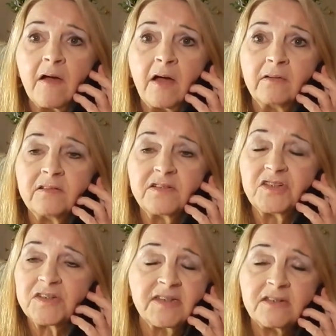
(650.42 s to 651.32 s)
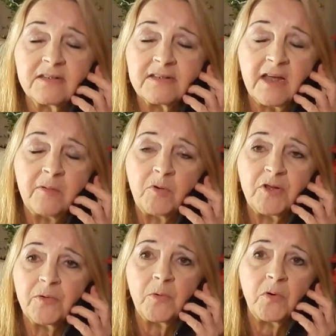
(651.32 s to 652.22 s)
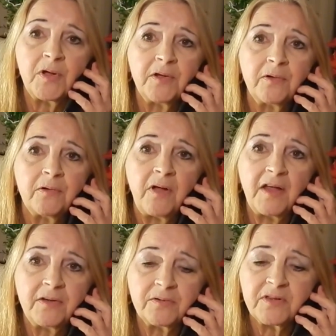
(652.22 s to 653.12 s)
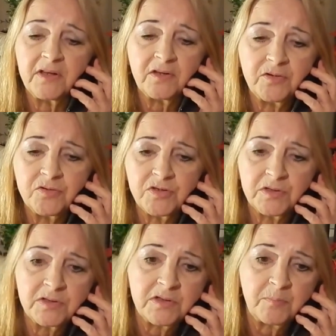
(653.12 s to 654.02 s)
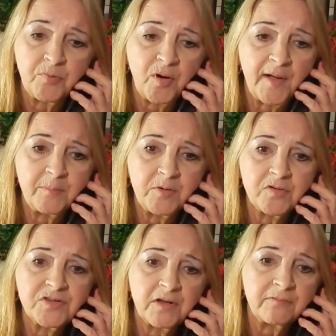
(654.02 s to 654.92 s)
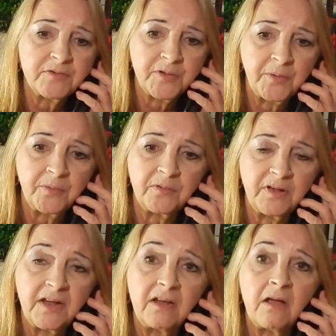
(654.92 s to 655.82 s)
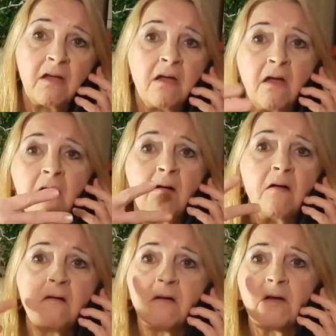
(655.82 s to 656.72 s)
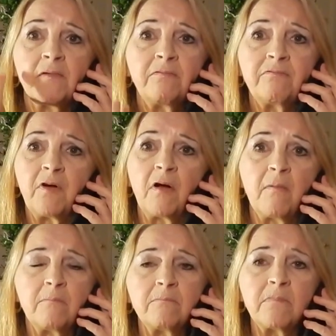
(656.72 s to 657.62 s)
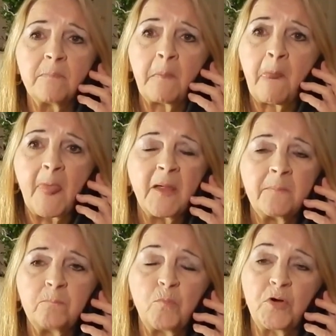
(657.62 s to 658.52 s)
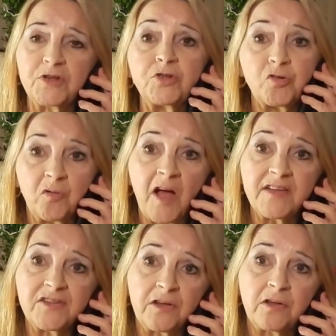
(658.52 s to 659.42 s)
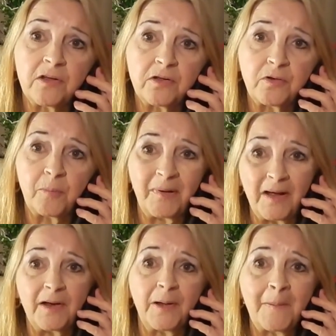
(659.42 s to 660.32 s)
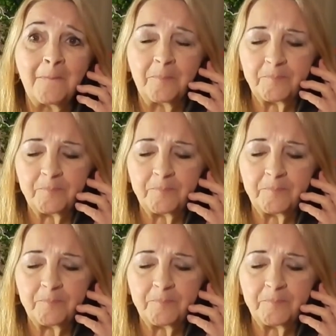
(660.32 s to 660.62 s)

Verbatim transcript: Uh, just same with oil. I don't think you should deprive yourself totally from moisturizing your body.